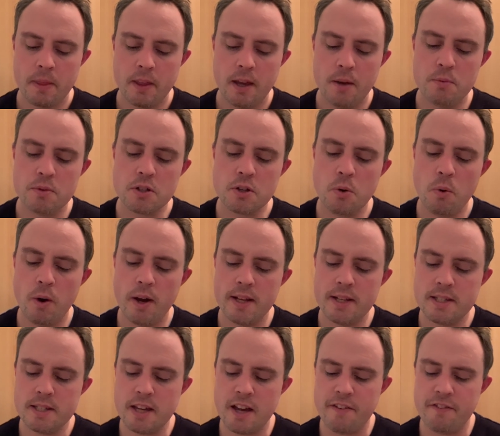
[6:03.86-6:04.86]
It was
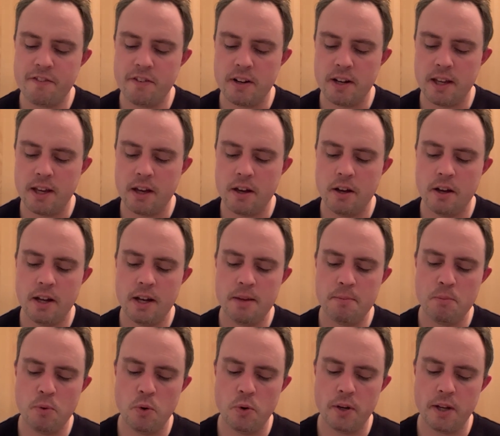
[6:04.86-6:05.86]
quite definitely early
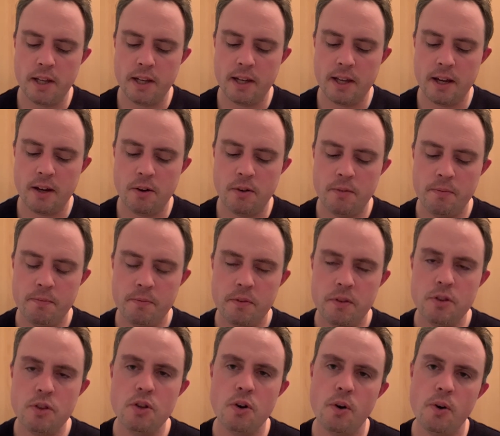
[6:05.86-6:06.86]
morning now,
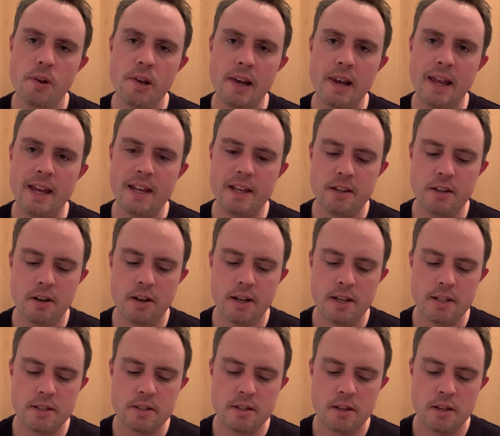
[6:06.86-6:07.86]
not late
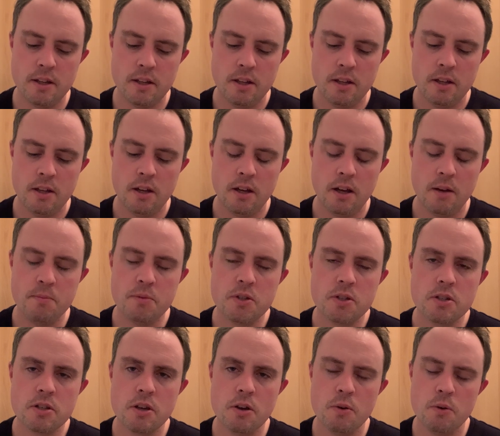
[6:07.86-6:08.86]
night. "I'm
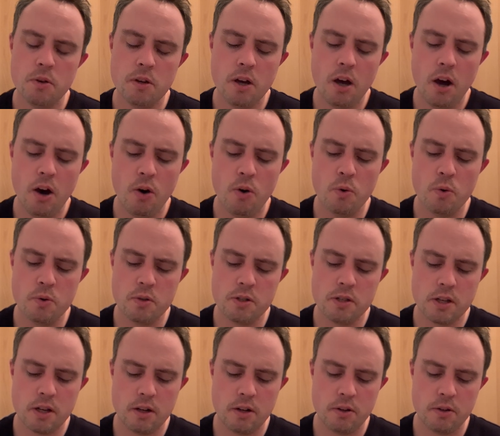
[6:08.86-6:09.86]
so cold,"
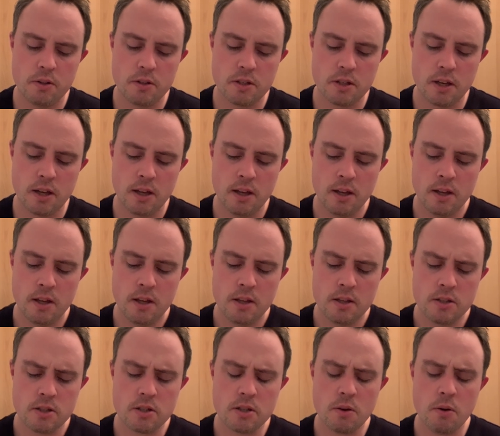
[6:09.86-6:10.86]
said Lucy.
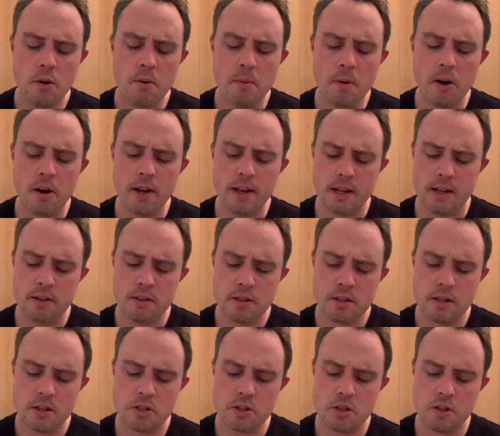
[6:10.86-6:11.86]
"So am I,"
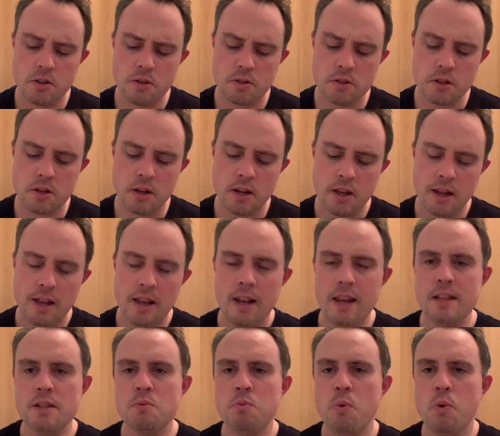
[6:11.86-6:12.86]
said Susan.
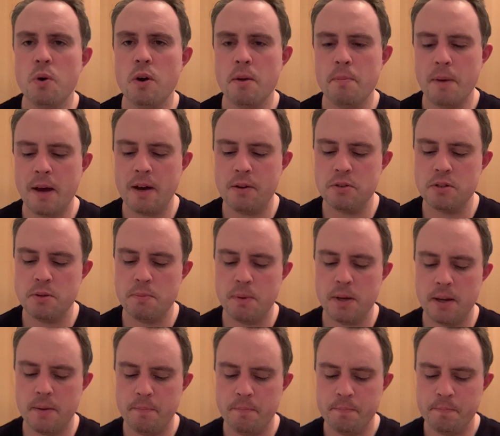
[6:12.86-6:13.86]
"Let's walk about a
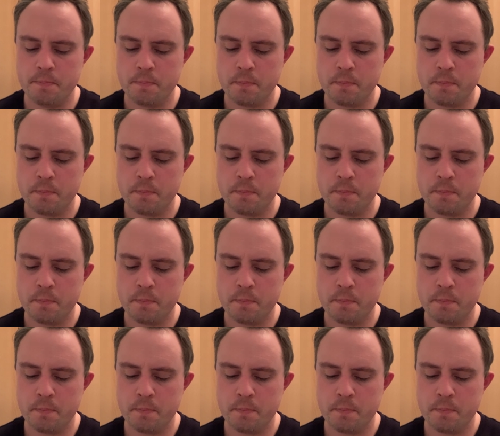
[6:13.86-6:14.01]
bit."